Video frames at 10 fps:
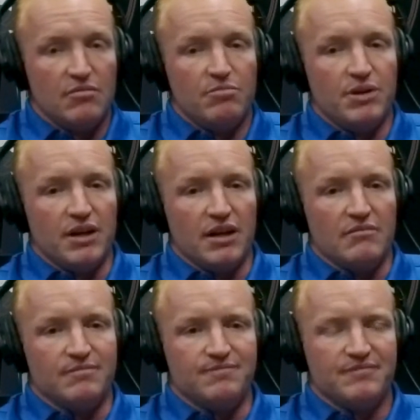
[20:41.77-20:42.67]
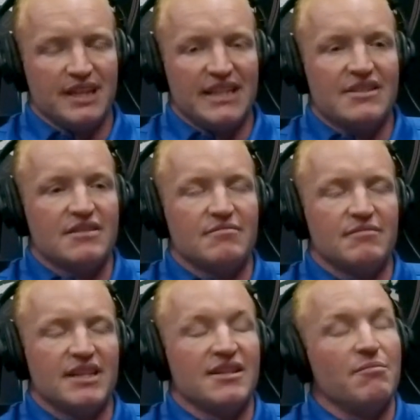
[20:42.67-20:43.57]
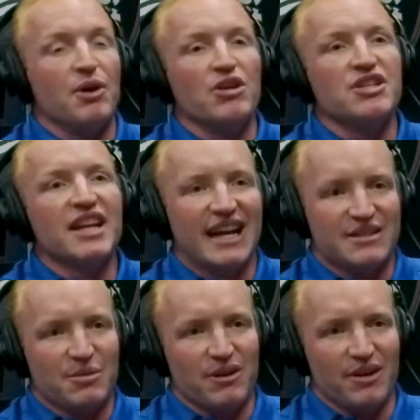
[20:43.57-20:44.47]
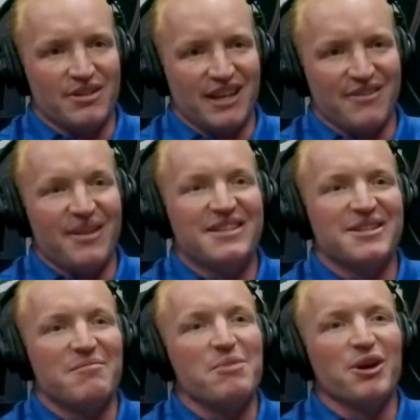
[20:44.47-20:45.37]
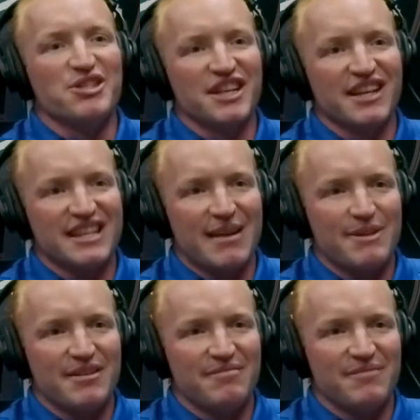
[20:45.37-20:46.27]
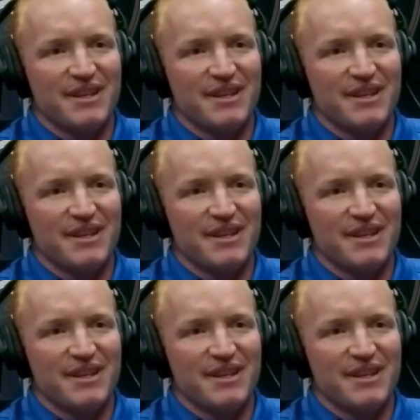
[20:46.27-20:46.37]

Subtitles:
But it's an emerging. That's the word I was thinking of. It's an emerging contaminant.